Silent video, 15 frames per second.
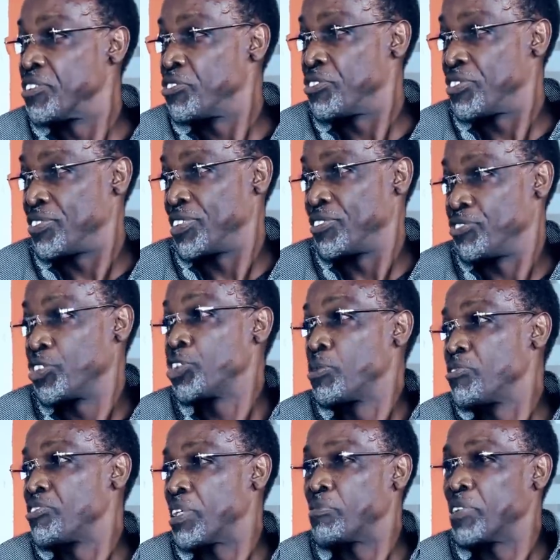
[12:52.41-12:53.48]

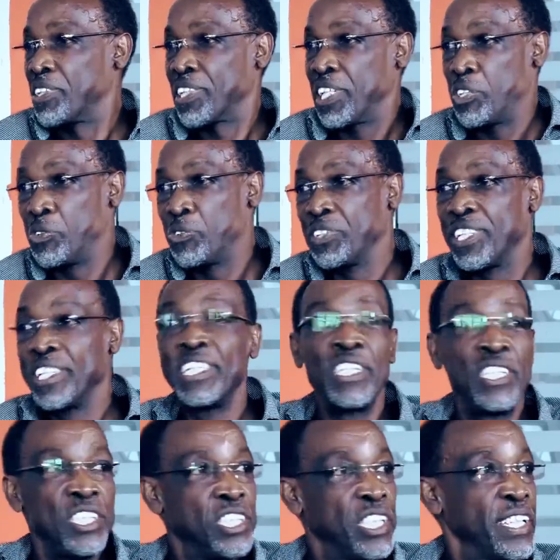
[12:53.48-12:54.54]
volumes about how we need
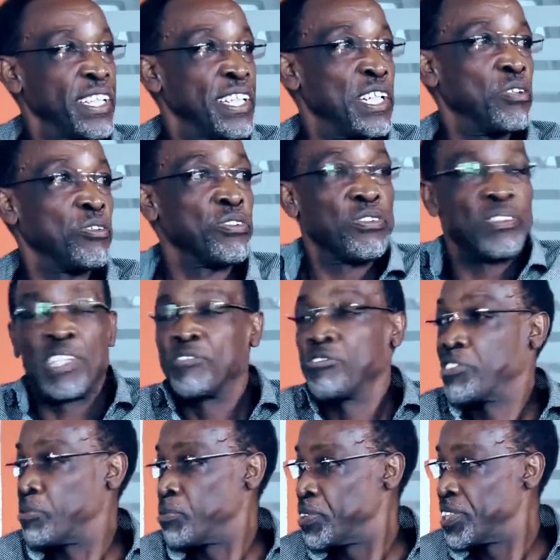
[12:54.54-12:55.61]
each other, how we have to
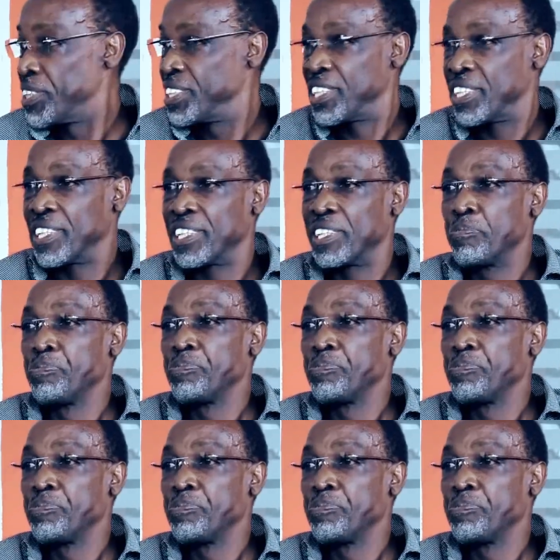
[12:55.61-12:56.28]
support each other,